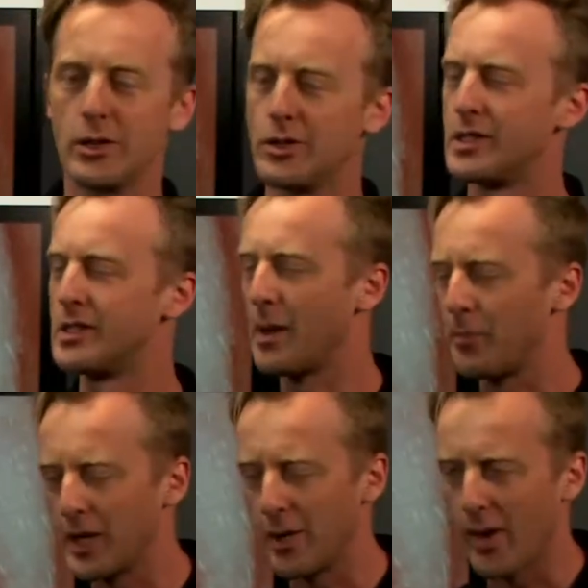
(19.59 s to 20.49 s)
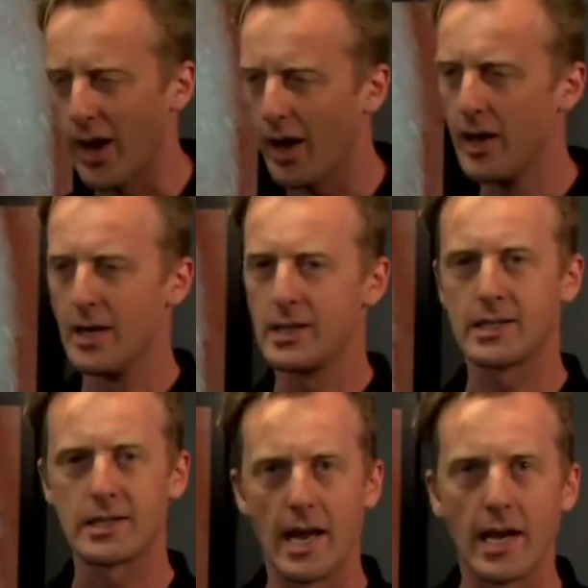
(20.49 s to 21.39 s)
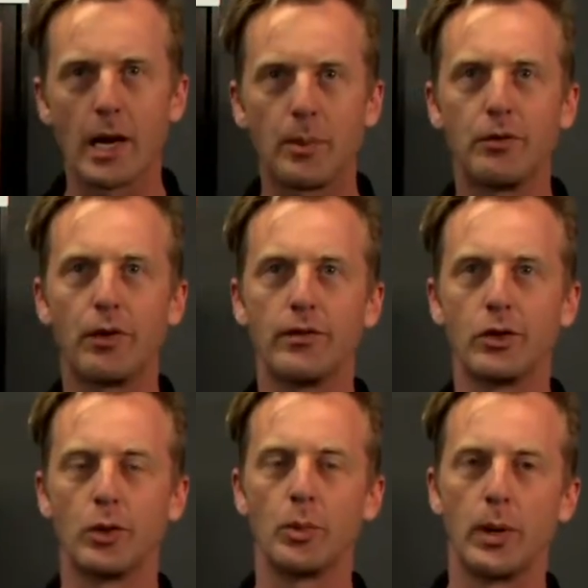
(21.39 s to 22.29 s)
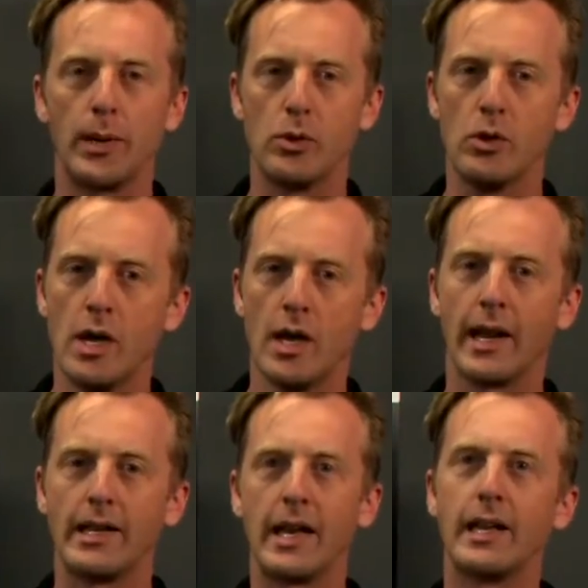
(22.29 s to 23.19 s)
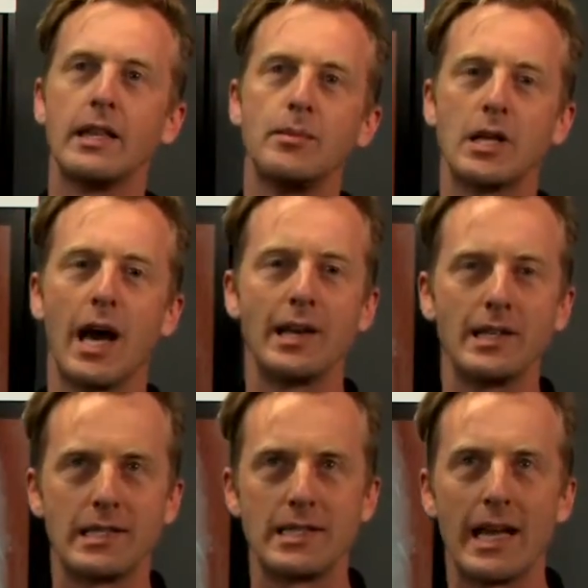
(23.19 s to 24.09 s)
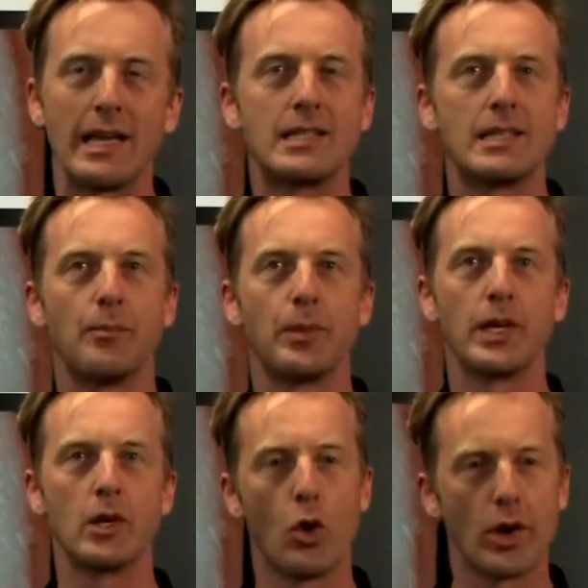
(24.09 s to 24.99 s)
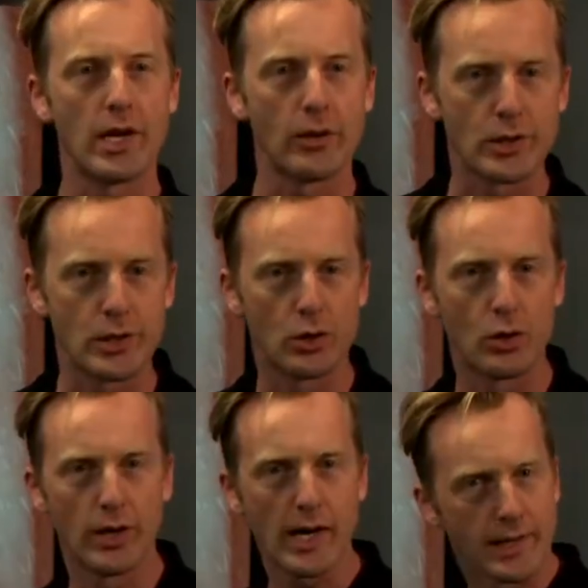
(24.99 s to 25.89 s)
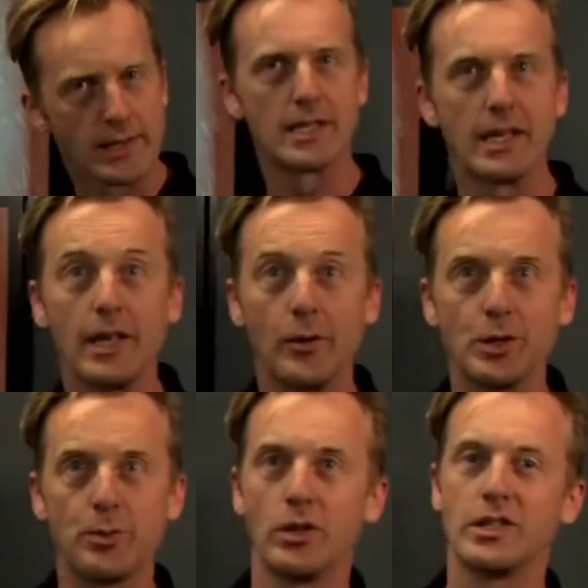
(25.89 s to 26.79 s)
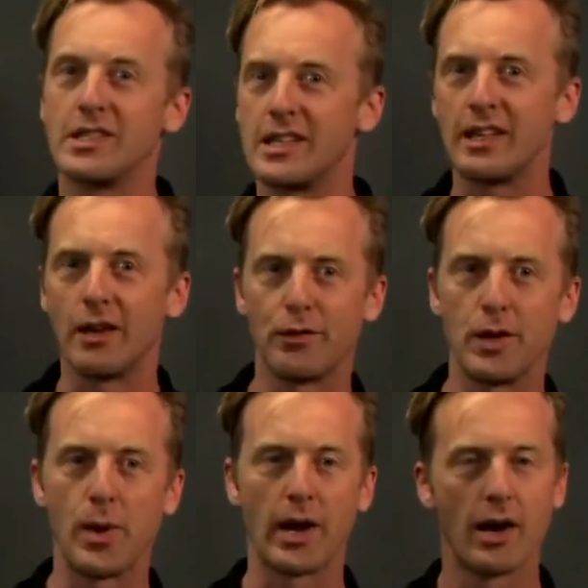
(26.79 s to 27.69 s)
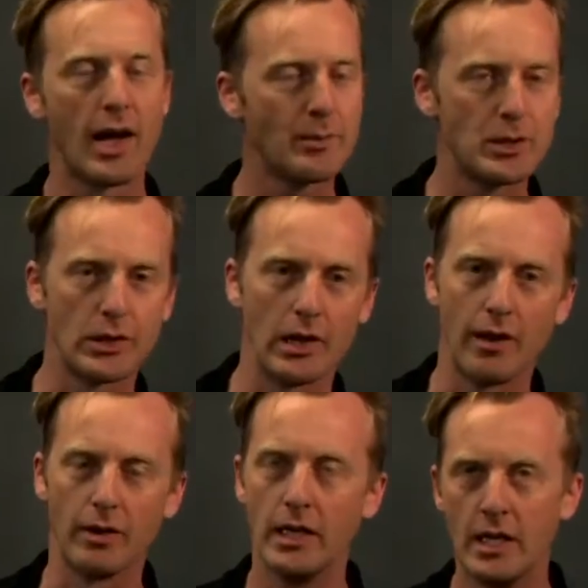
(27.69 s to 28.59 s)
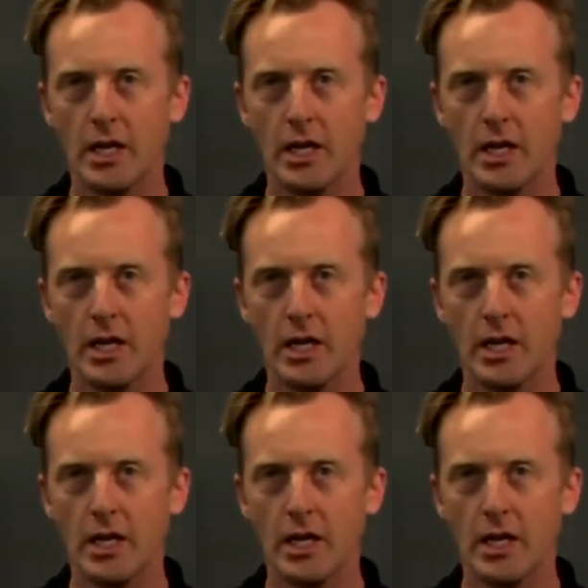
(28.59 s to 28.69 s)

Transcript: There is something about standing up in front of a group of people and getting them to understand something or hear a story and then seeing their response and seeing their feedback. I absolutely love it.